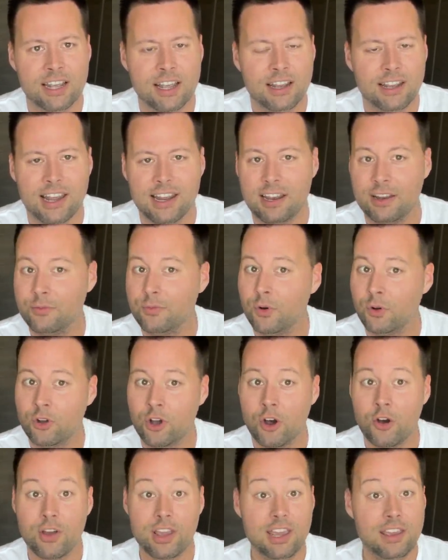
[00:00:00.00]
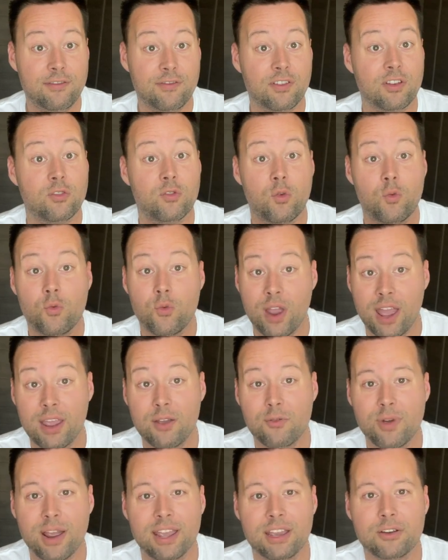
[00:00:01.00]
then it will go even
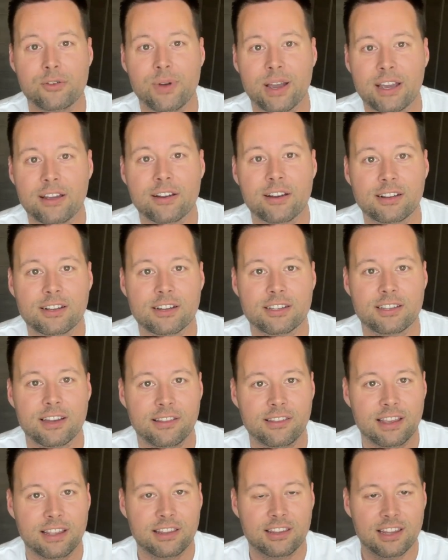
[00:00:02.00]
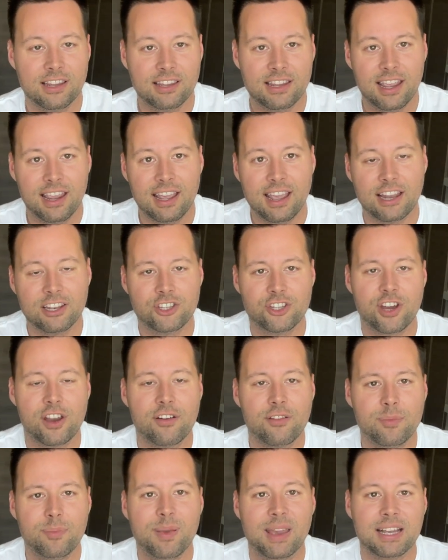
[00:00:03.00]
way quicker, because I think they get
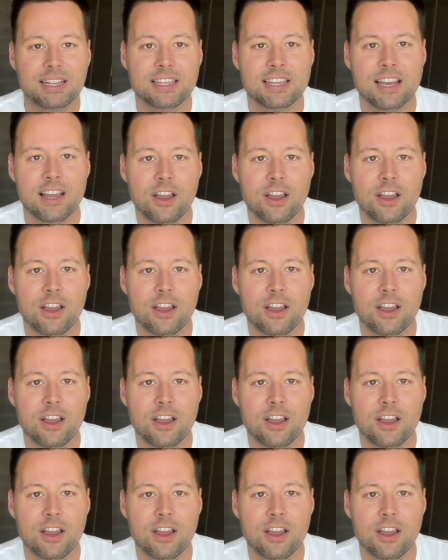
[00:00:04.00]
cherry picked